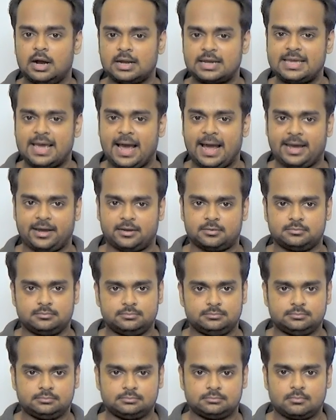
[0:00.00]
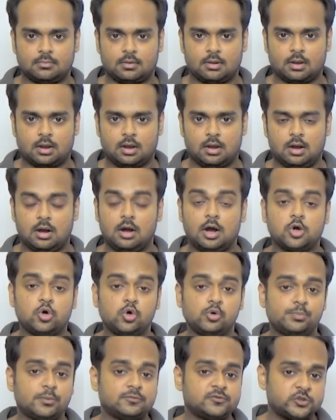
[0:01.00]
A gang. A
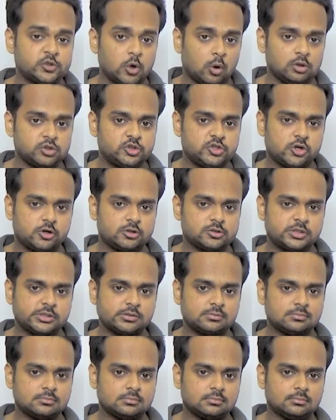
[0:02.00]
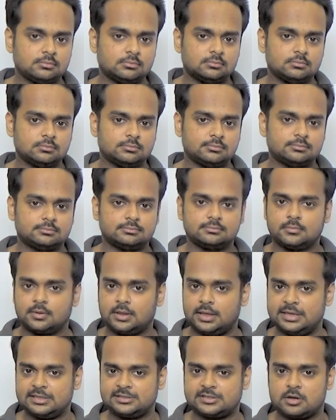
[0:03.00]
group of soldiers
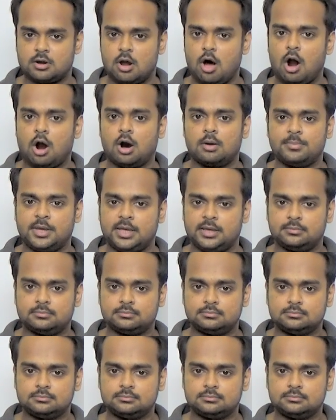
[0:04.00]
is an army.